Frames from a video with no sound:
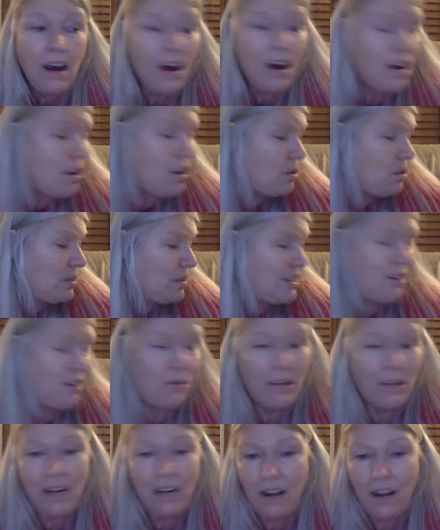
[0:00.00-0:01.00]
Oh, you know
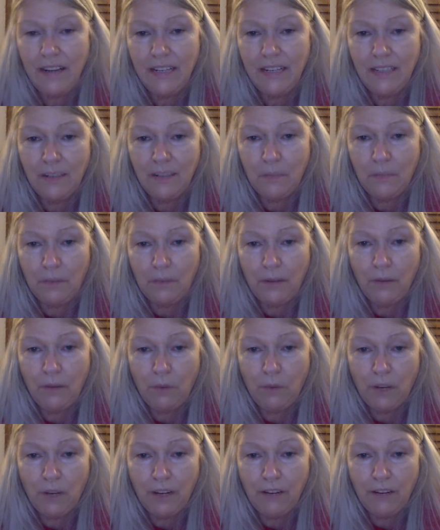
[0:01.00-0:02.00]
what? I didn't bring
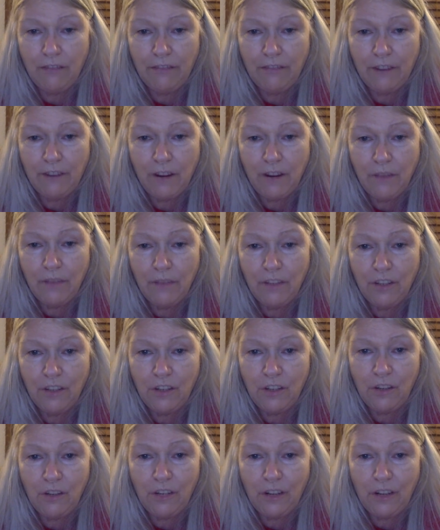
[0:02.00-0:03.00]
one from the
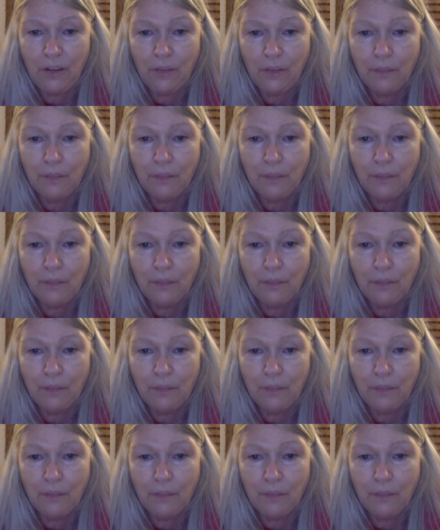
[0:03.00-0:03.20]
studio.